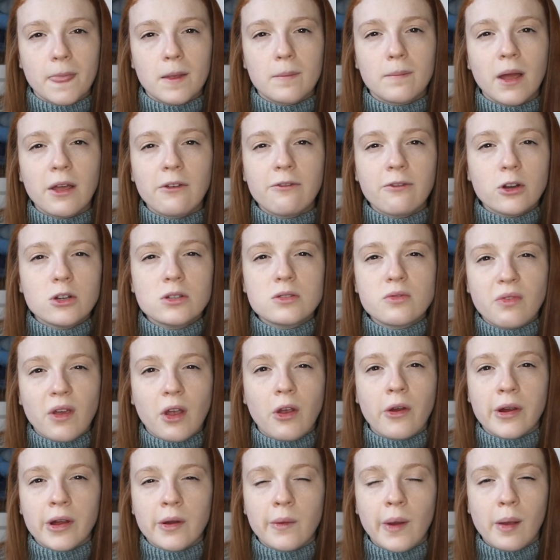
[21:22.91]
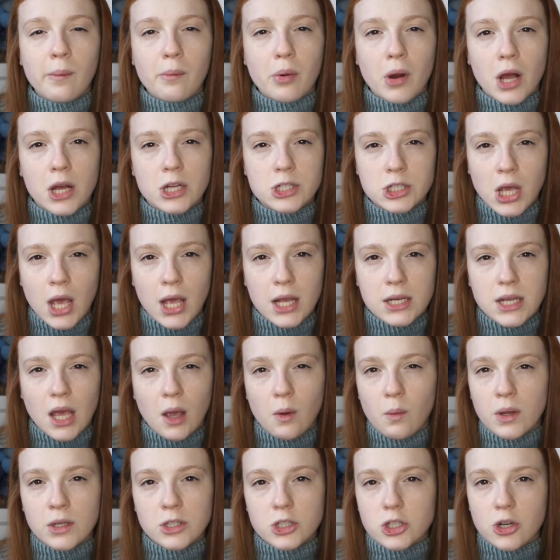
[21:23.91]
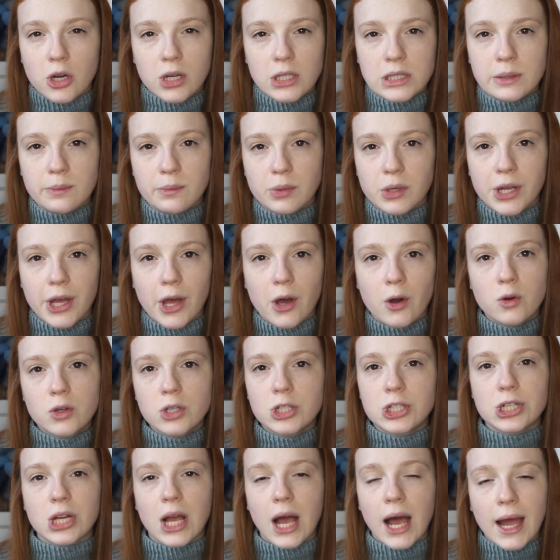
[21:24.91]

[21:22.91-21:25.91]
My first fairy weight project, I went straight to brioche.